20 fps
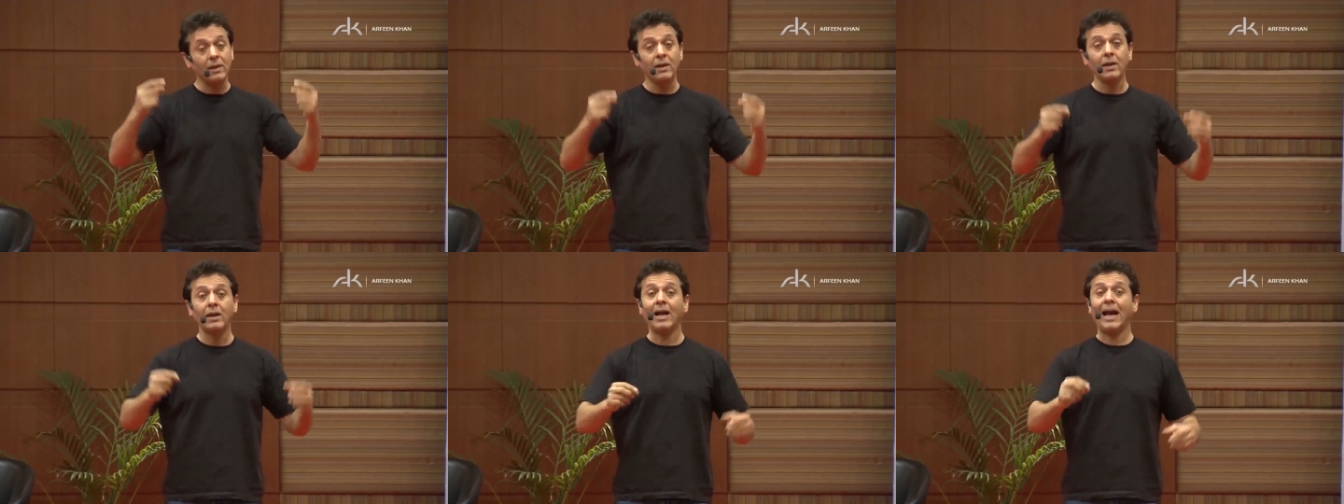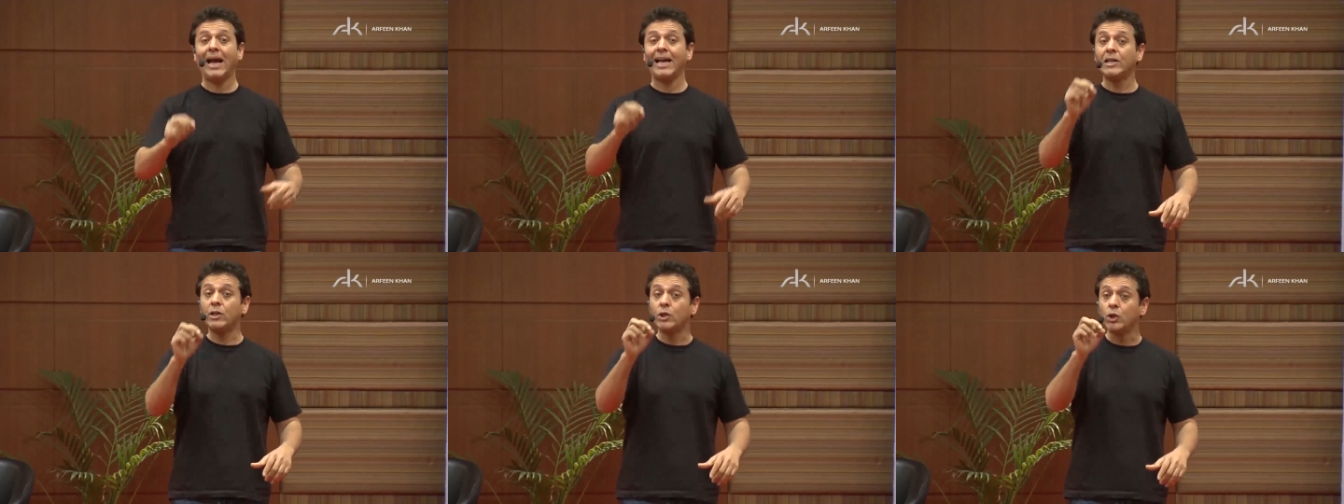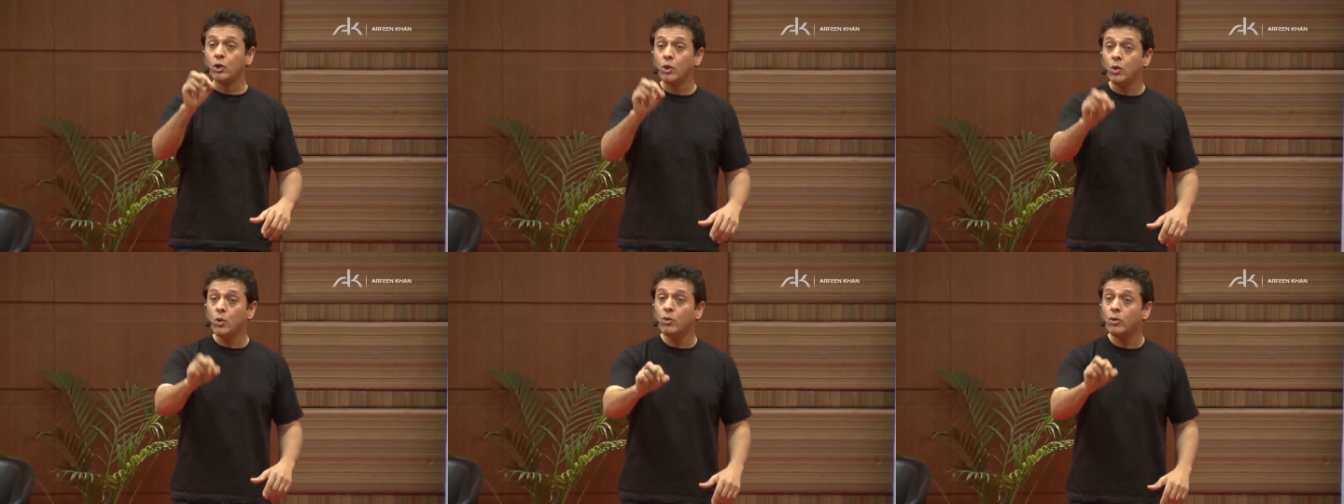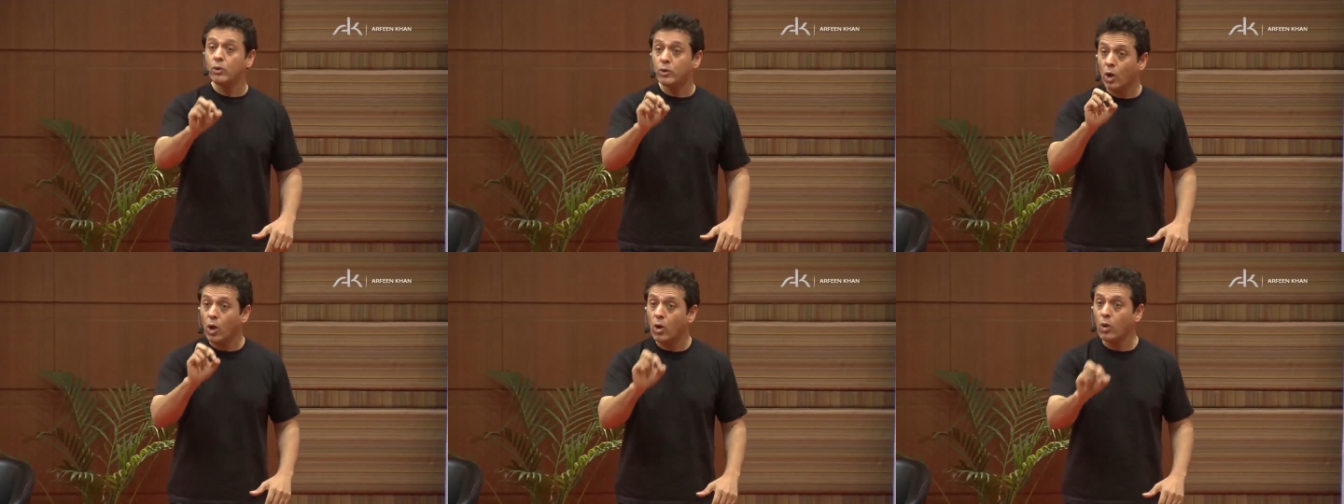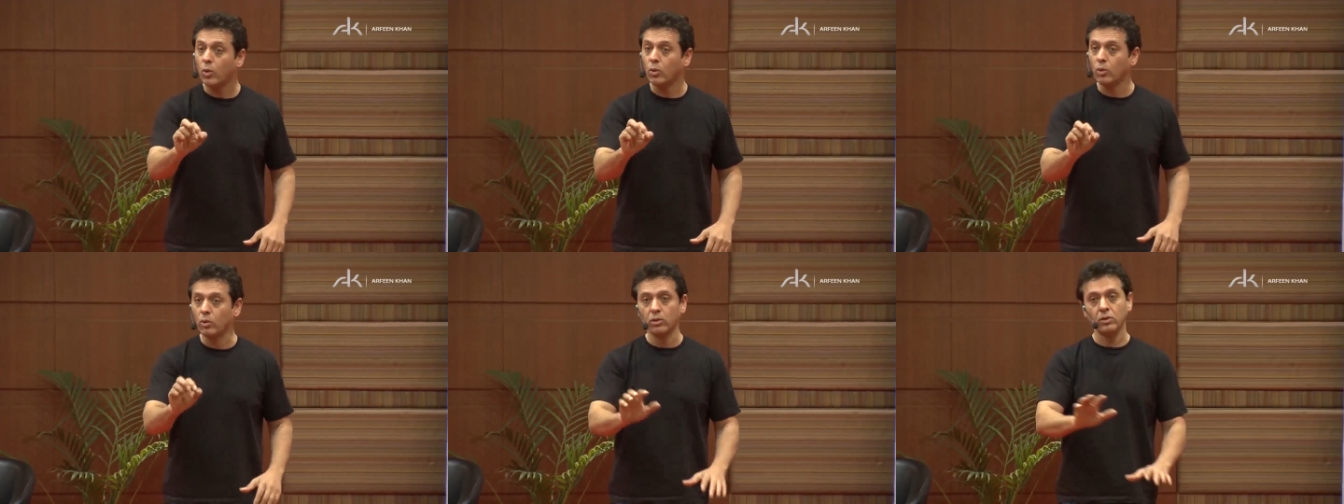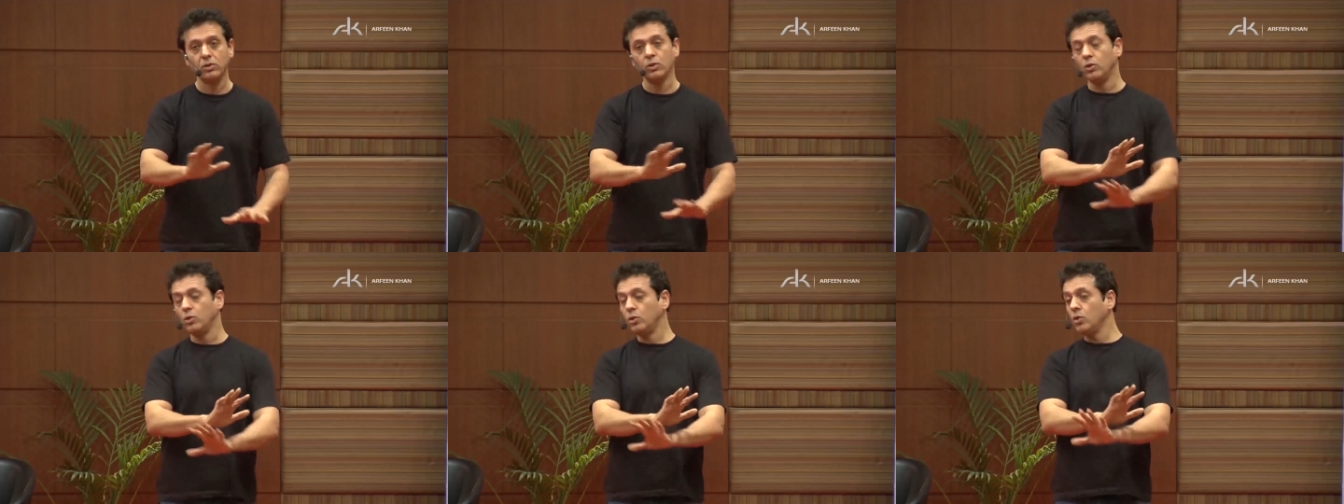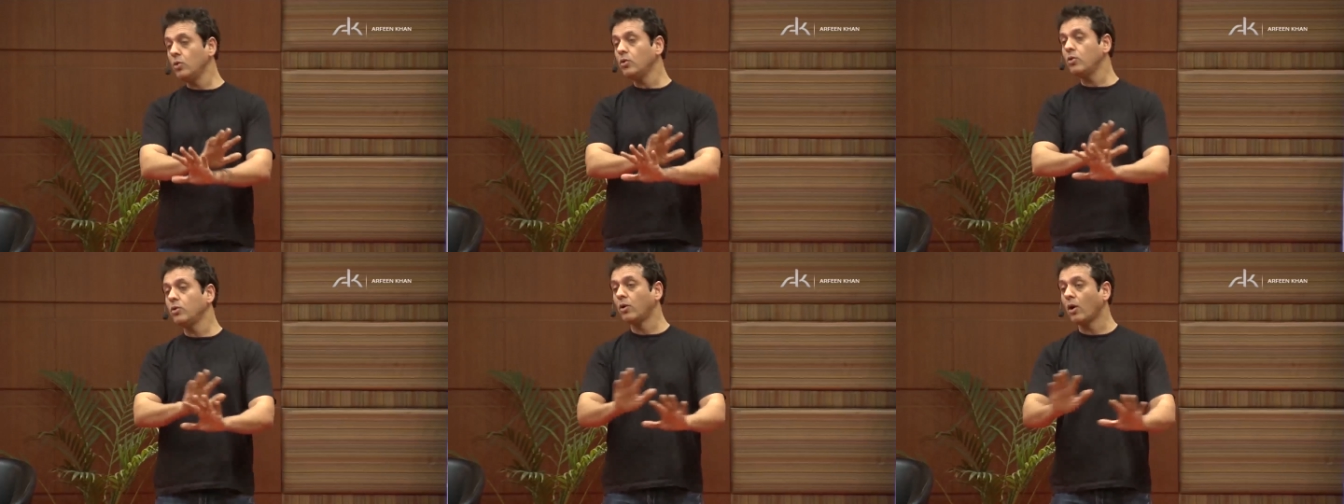and you know
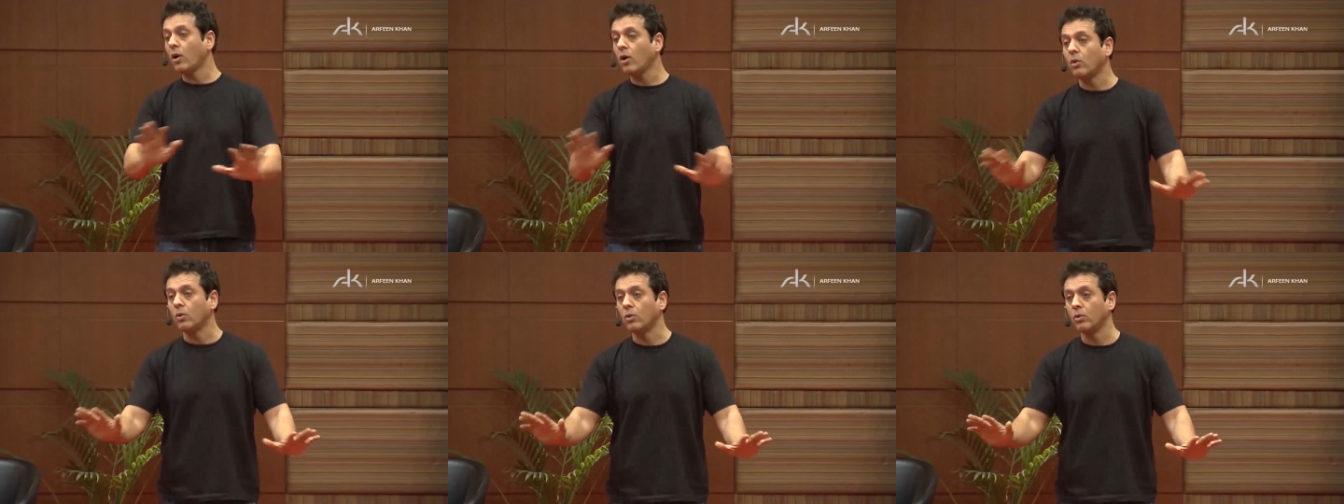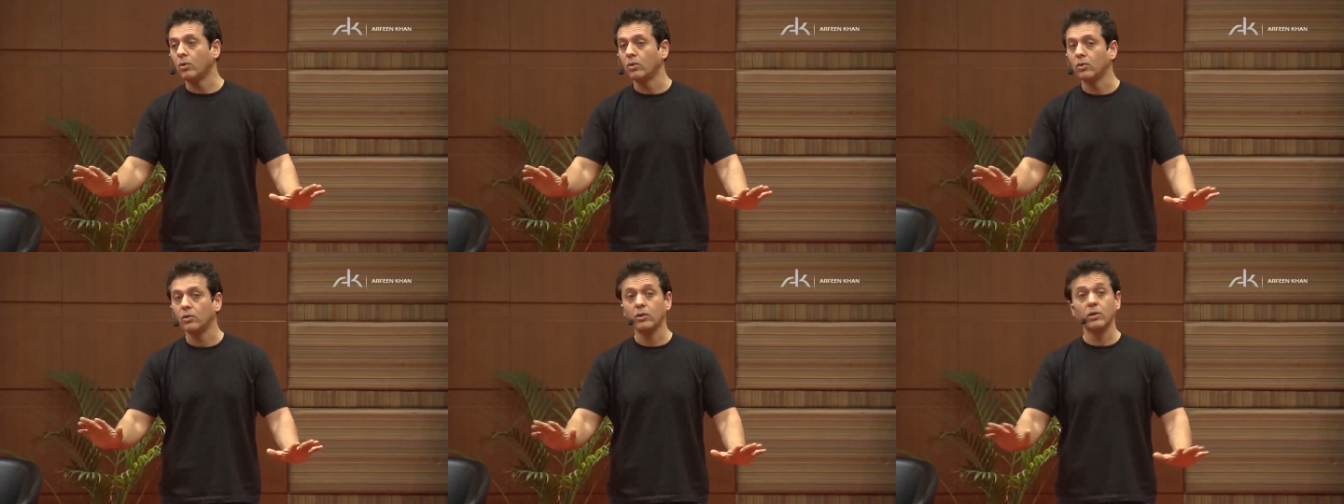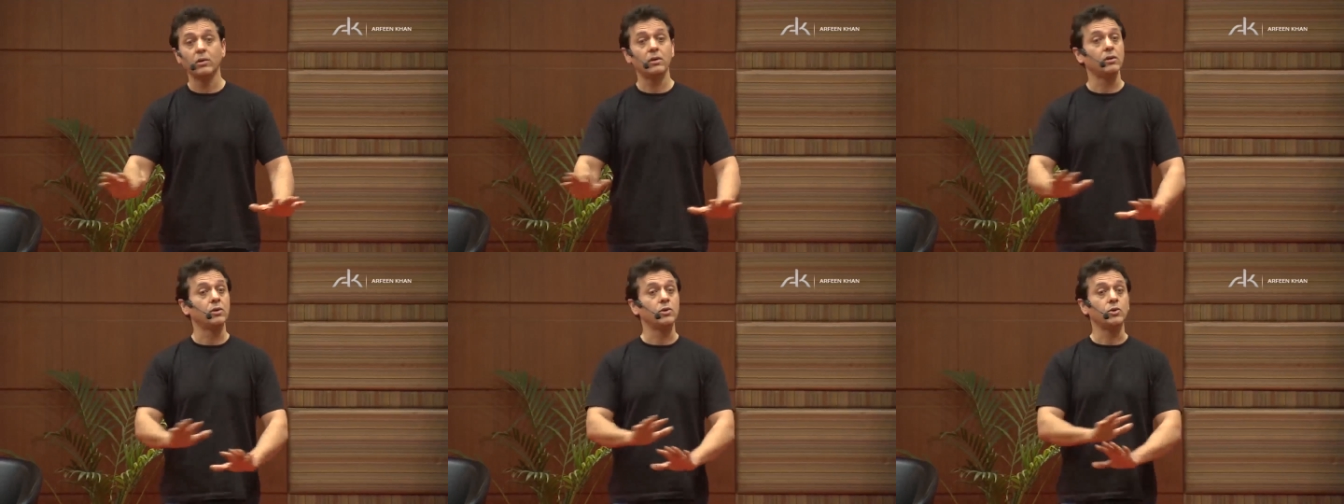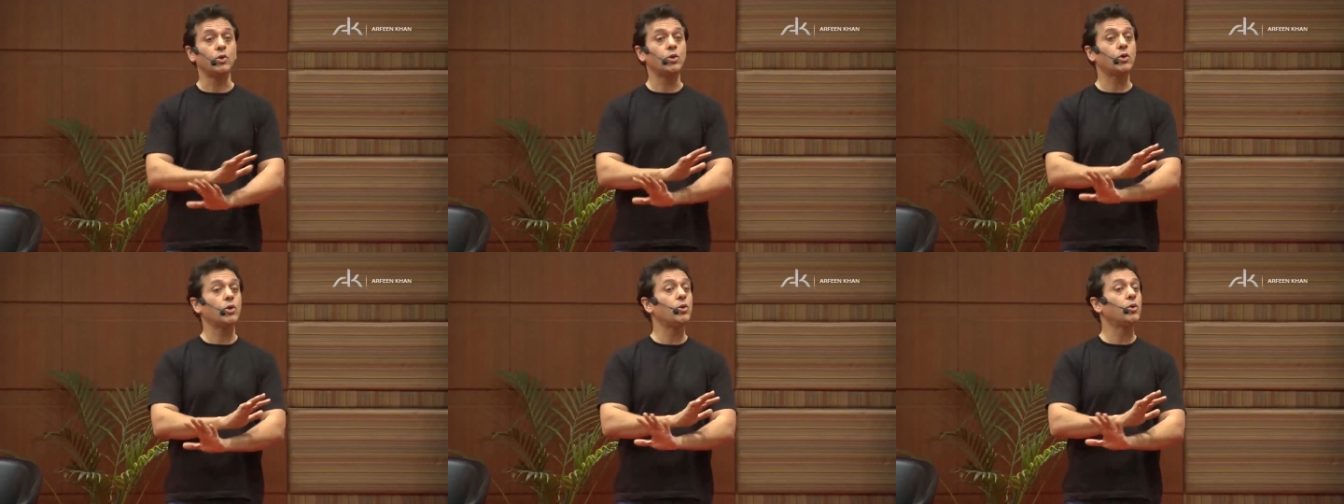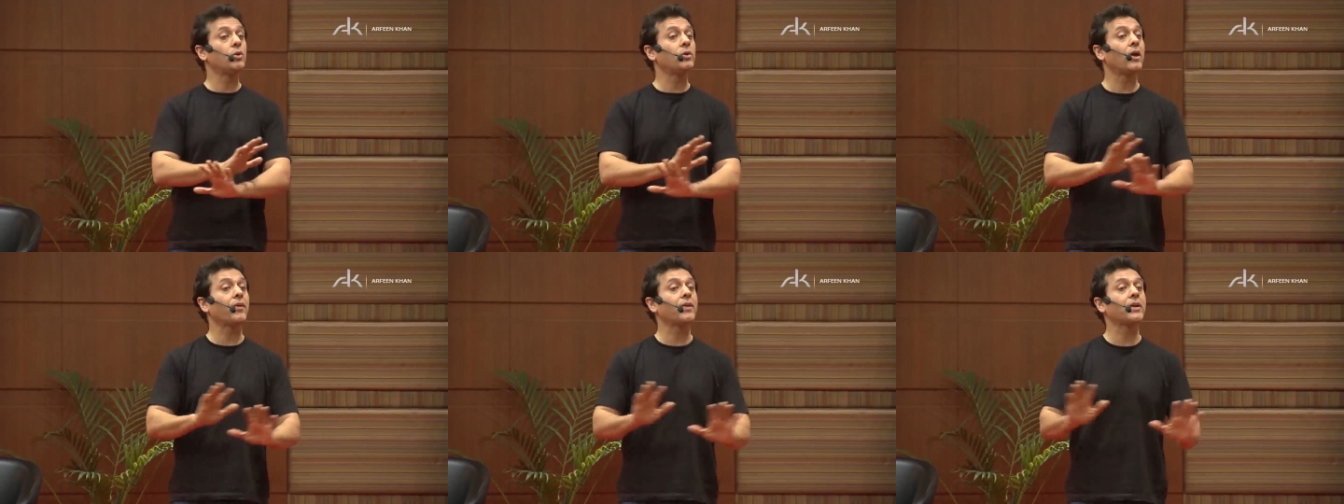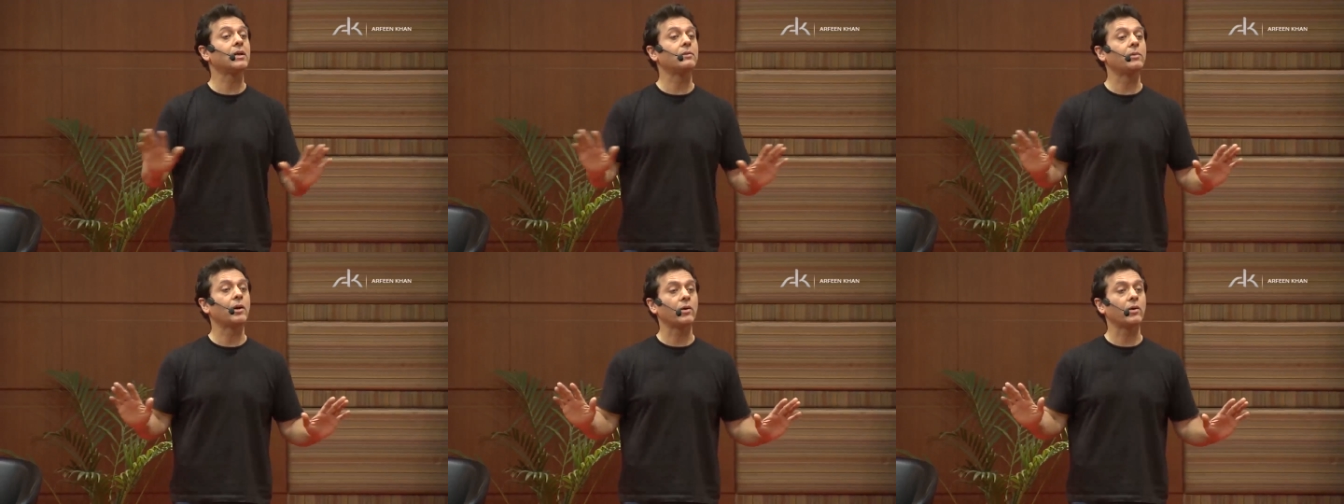you can do nothing about